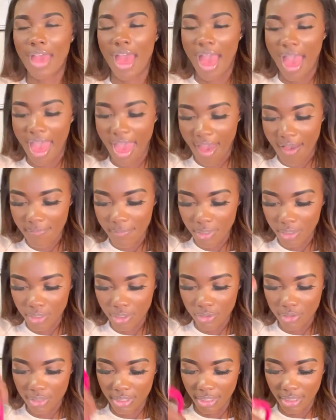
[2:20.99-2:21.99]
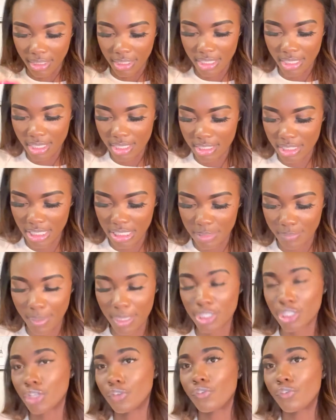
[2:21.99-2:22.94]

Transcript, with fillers: I have been using this, especially